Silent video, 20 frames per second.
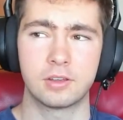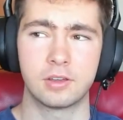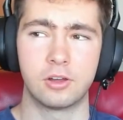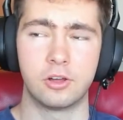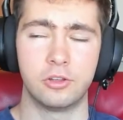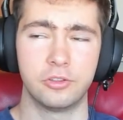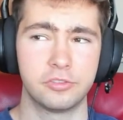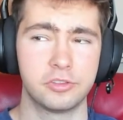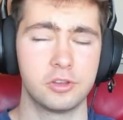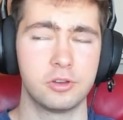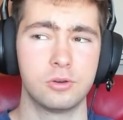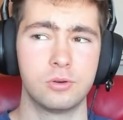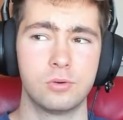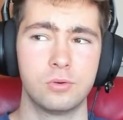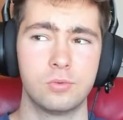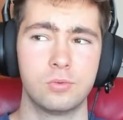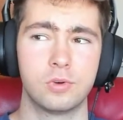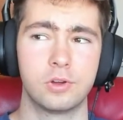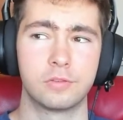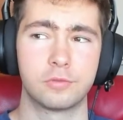
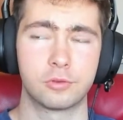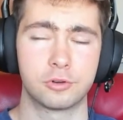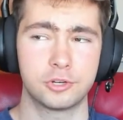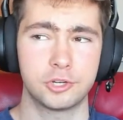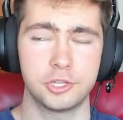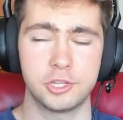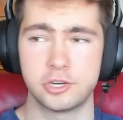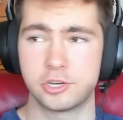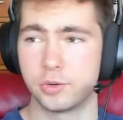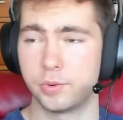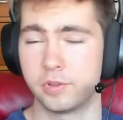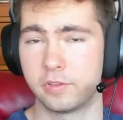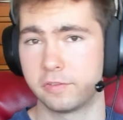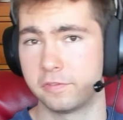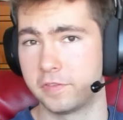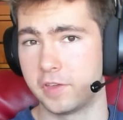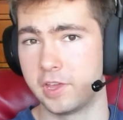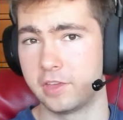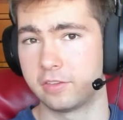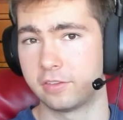also unfortunately showed its
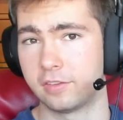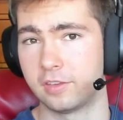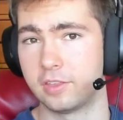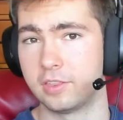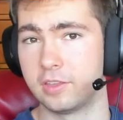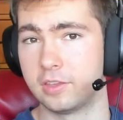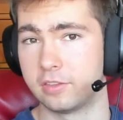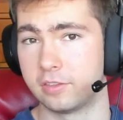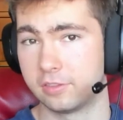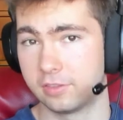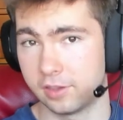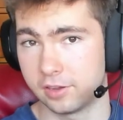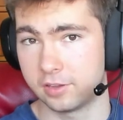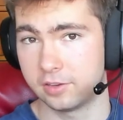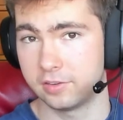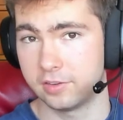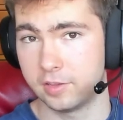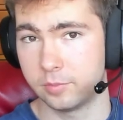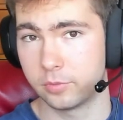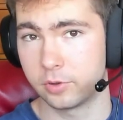face in the
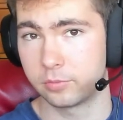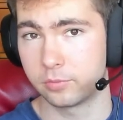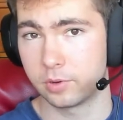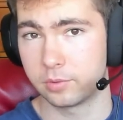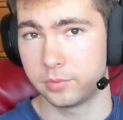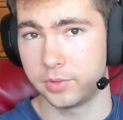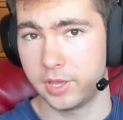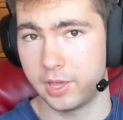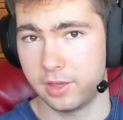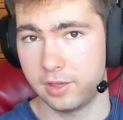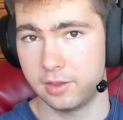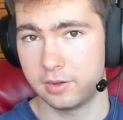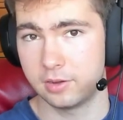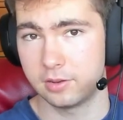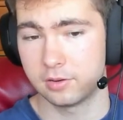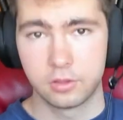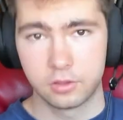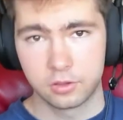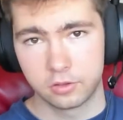second team on one we had.